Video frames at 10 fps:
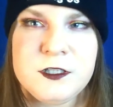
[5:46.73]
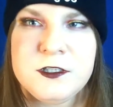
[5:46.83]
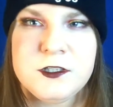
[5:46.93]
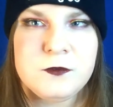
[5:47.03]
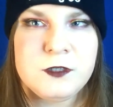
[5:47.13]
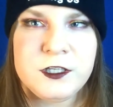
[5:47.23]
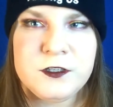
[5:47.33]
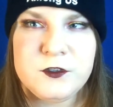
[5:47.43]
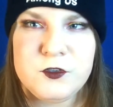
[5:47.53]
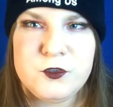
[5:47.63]
don't like
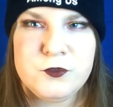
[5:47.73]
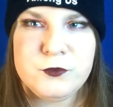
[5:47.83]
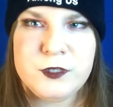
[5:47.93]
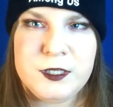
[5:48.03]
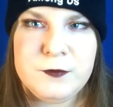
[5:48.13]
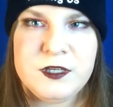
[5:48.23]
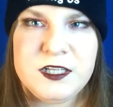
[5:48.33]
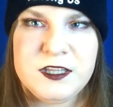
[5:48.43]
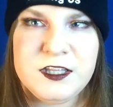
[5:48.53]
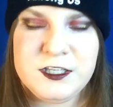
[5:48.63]
cream
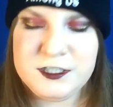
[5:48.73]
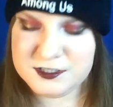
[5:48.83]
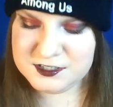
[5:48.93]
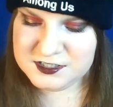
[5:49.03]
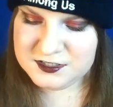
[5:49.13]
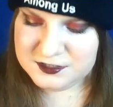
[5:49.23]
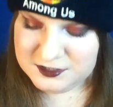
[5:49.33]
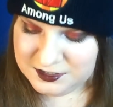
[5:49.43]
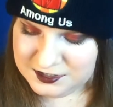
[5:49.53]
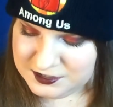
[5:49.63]
things.
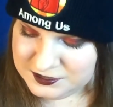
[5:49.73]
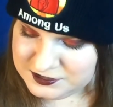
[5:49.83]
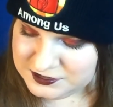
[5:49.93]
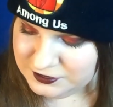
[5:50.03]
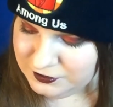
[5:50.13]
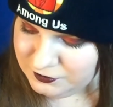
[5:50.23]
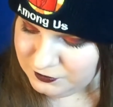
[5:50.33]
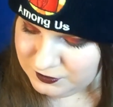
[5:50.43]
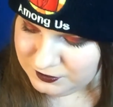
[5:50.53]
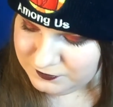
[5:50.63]

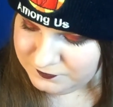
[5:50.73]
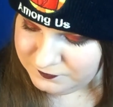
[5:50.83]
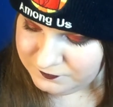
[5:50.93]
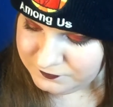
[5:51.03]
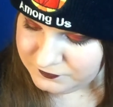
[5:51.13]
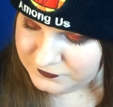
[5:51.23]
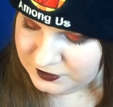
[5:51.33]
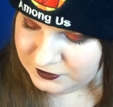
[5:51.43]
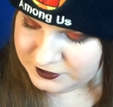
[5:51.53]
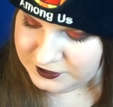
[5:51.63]
So,
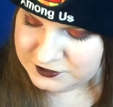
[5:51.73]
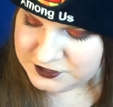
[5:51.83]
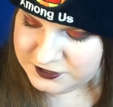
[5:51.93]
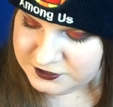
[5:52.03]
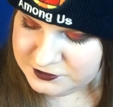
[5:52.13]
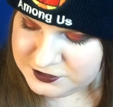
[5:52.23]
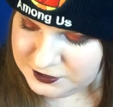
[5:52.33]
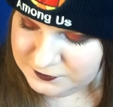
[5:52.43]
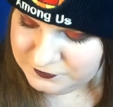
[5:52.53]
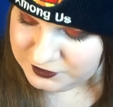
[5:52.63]
okay, it looks like there's
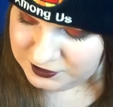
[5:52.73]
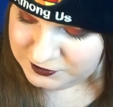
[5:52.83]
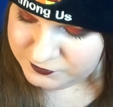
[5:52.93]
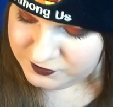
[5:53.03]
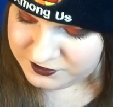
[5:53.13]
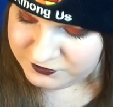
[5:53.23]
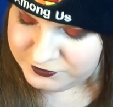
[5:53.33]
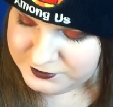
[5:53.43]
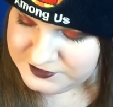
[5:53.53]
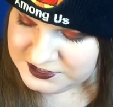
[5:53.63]
a
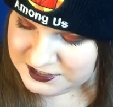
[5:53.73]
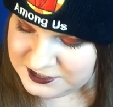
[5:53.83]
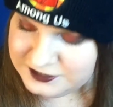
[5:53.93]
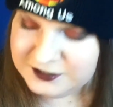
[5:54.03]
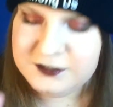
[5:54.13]
cream side,